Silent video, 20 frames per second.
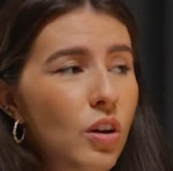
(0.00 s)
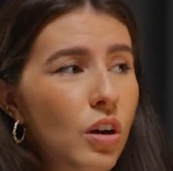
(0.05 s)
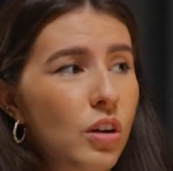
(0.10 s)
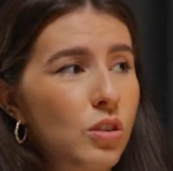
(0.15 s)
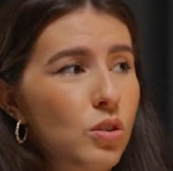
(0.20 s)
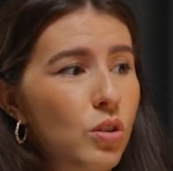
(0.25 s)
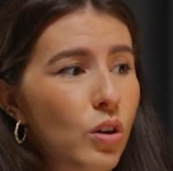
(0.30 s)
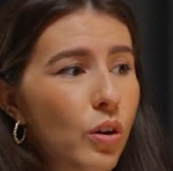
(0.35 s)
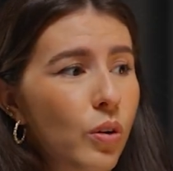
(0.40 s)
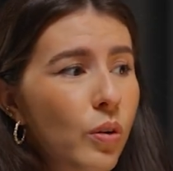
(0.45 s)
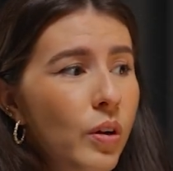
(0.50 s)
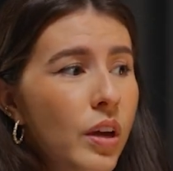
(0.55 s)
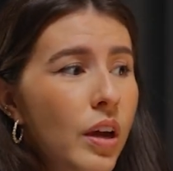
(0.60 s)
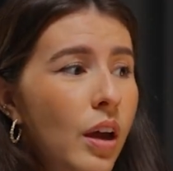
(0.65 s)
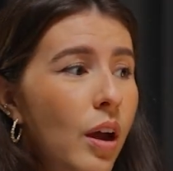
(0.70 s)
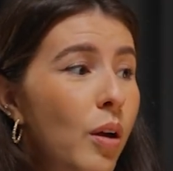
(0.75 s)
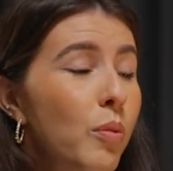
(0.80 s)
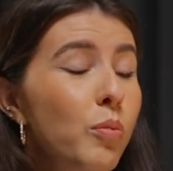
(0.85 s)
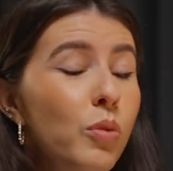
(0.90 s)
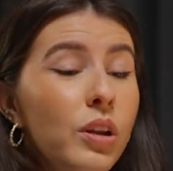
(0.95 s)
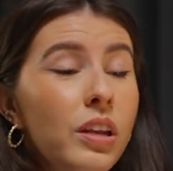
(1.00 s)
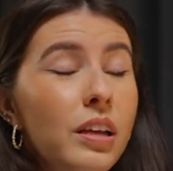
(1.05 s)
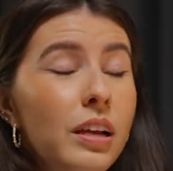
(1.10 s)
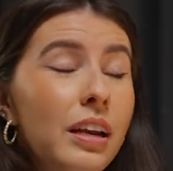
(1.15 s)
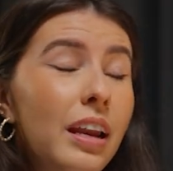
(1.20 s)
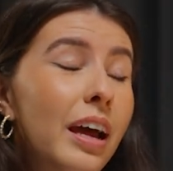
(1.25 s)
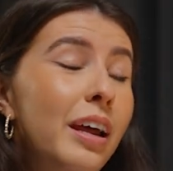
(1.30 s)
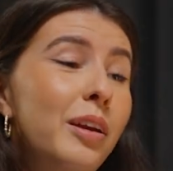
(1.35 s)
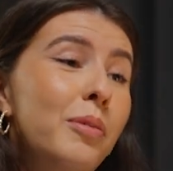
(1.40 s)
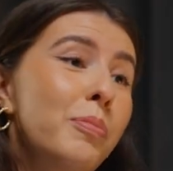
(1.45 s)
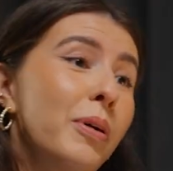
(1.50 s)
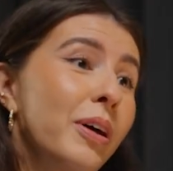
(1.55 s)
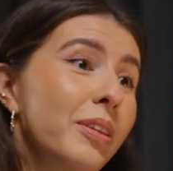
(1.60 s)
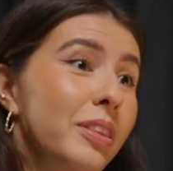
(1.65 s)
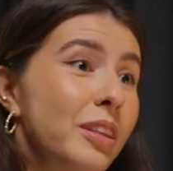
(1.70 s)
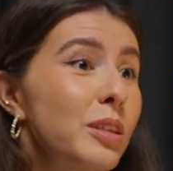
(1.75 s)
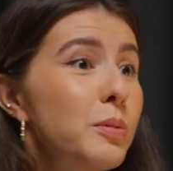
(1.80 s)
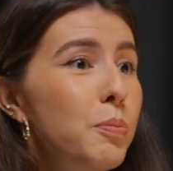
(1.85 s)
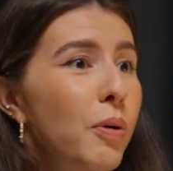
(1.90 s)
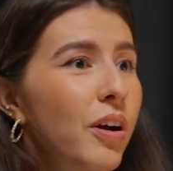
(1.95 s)
are. So I'm really glad
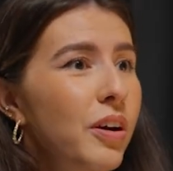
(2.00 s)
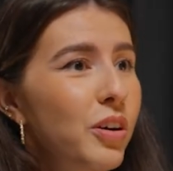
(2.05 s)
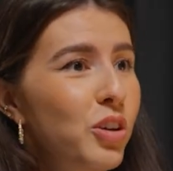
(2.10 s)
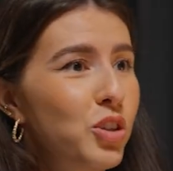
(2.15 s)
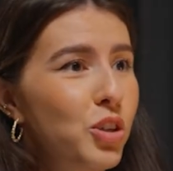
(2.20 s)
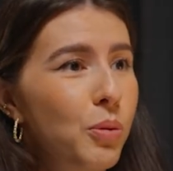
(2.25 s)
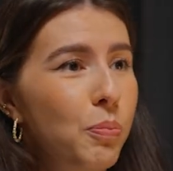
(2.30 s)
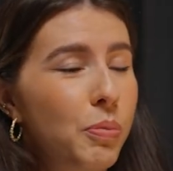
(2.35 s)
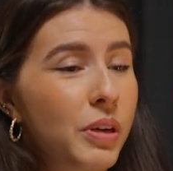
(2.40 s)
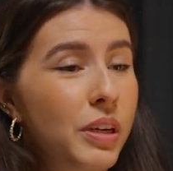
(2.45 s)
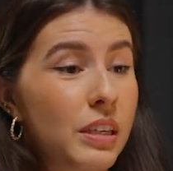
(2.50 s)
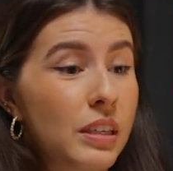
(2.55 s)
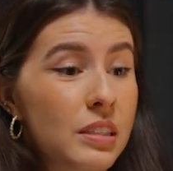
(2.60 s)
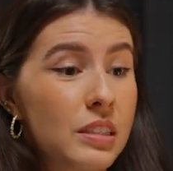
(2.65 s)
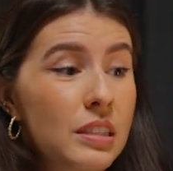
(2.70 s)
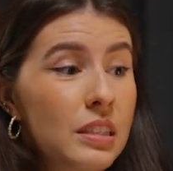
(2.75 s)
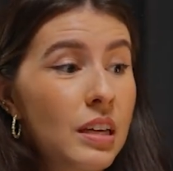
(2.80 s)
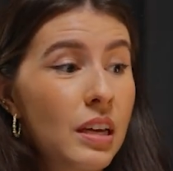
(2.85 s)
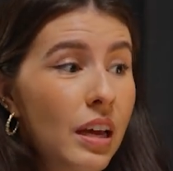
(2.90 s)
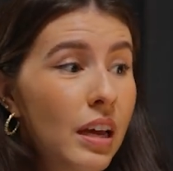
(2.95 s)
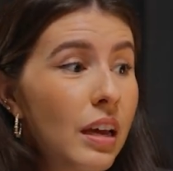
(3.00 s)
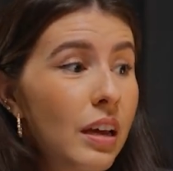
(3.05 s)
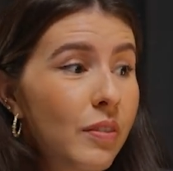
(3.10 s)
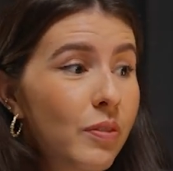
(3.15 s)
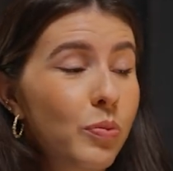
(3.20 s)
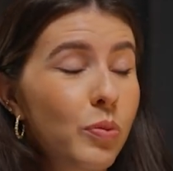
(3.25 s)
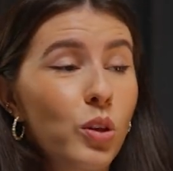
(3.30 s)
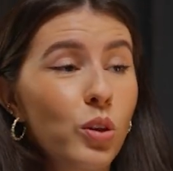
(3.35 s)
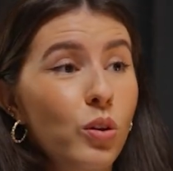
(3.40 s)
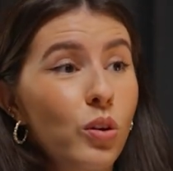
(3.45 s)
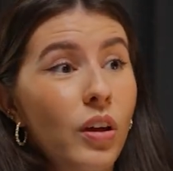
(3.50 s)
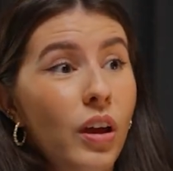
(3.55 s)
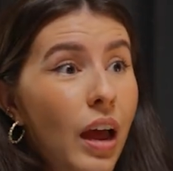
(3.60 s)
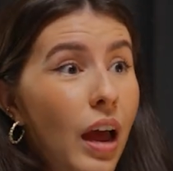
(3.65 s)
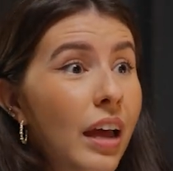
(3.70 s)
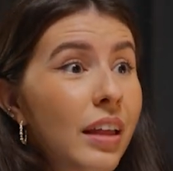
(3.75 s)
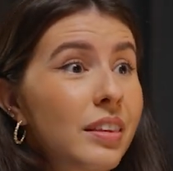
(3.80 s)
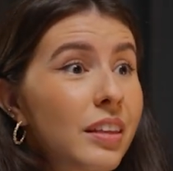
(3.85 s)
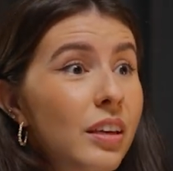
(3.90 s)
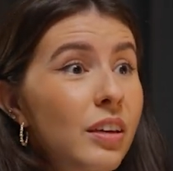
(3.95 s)
about this partnership because
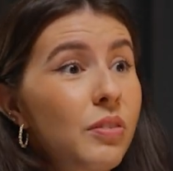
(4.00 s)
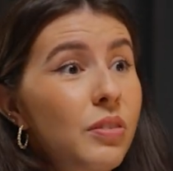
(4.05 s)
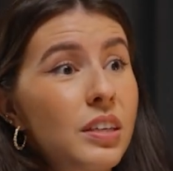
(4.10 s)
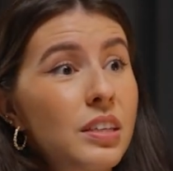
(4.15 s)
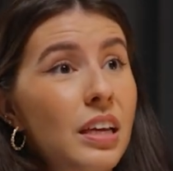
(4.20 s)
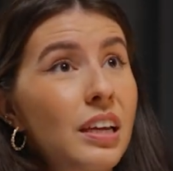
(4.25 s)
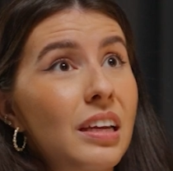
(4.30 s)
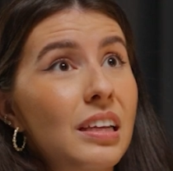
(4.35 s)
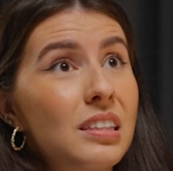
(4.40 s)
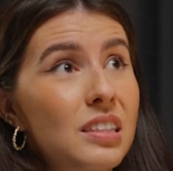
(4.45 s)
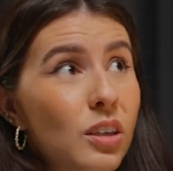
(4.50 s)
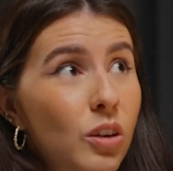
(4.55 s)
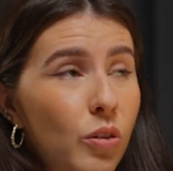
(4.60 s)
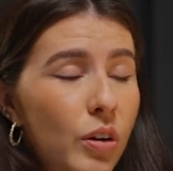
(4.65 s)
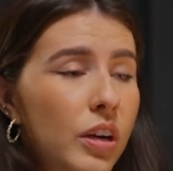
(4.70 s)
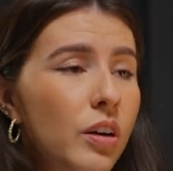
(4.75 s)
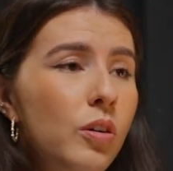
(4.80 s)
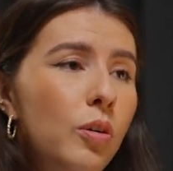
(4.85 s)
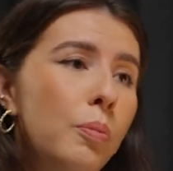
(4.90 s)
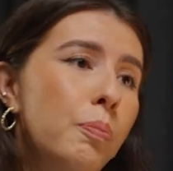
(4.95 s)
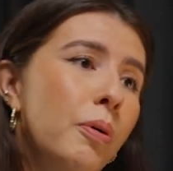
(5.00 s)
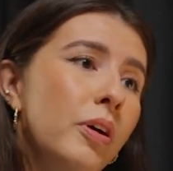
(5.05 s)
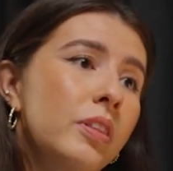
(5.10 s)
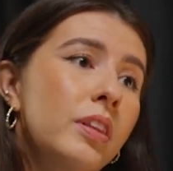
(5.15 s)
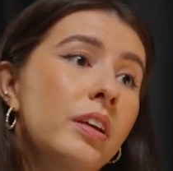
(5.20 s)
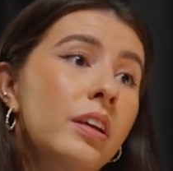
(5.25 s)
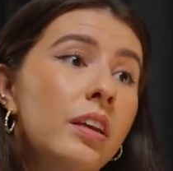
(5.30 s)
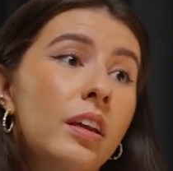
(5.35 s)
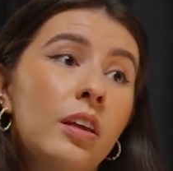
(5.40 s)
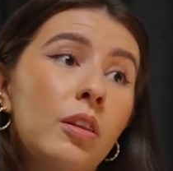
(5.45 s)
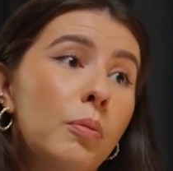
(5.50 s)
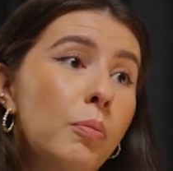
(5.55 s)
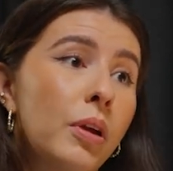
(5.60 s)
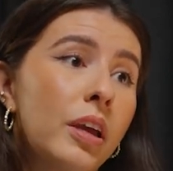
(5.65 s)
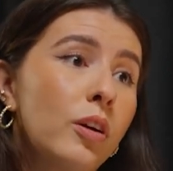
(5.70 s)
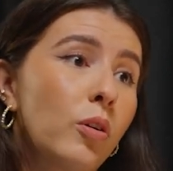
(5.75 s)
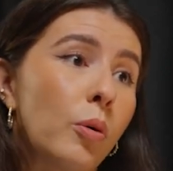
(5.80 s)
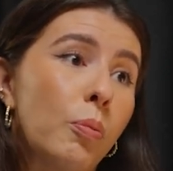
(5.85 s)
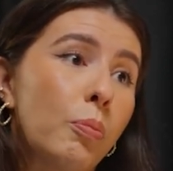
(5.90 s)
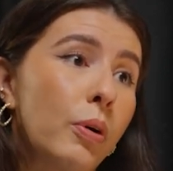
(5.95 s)
at the end of the day, it's a critical part that can either
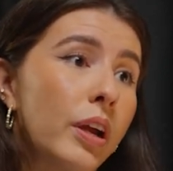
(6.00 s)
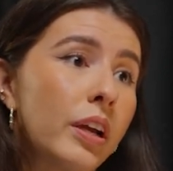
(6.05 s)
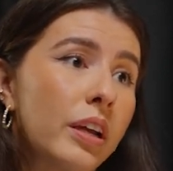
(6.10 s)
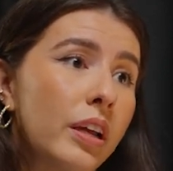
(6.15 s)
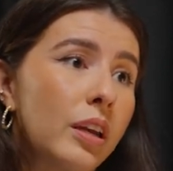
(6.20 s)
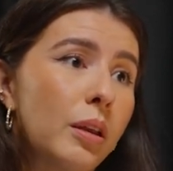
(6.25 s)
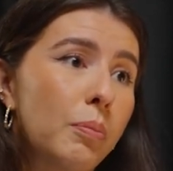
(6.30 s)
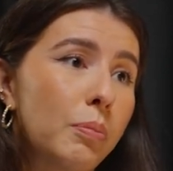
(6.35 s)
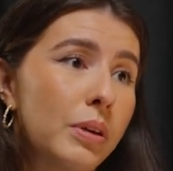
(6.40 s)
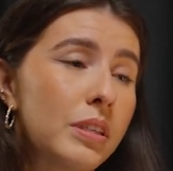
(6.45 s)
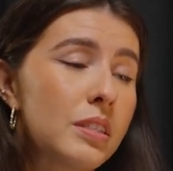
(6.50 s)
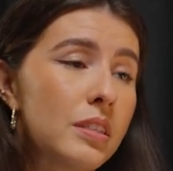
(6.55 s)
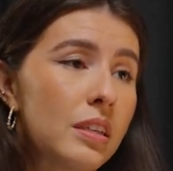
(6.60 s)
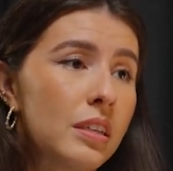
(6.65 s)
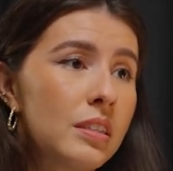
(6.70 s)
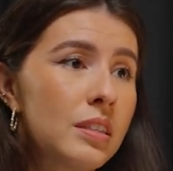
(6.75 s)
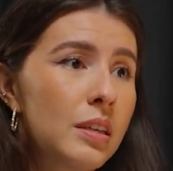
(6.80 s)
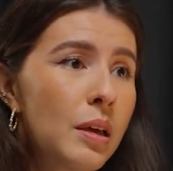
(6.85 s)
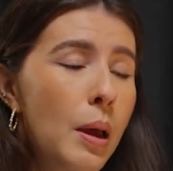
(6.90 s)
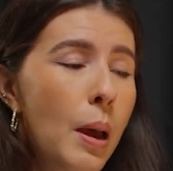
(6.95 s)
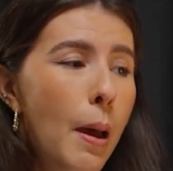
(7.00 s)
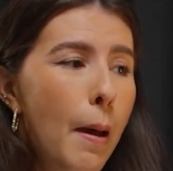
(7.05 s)
make or break any business.